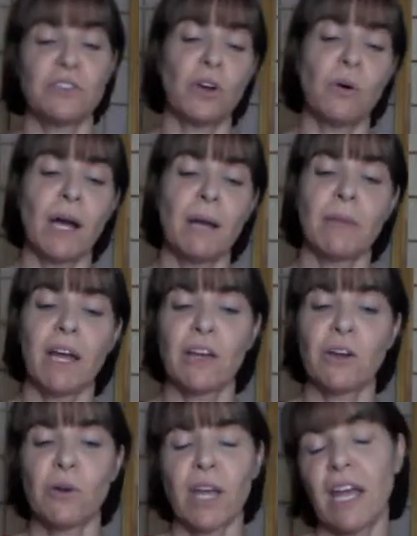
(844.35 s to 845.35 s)
So I'm
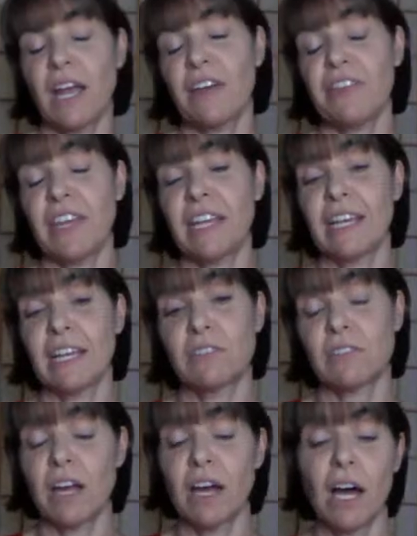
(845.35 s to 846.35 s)
like, okay, I think
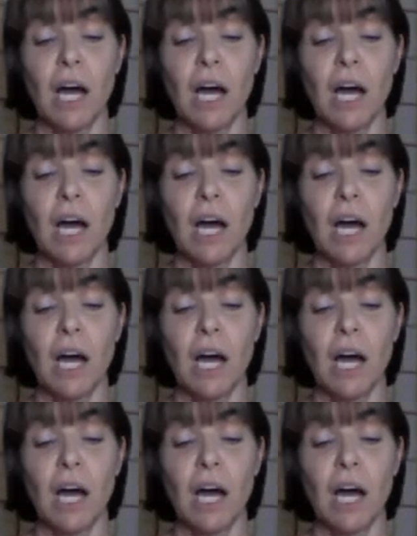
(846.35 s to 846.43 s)
it's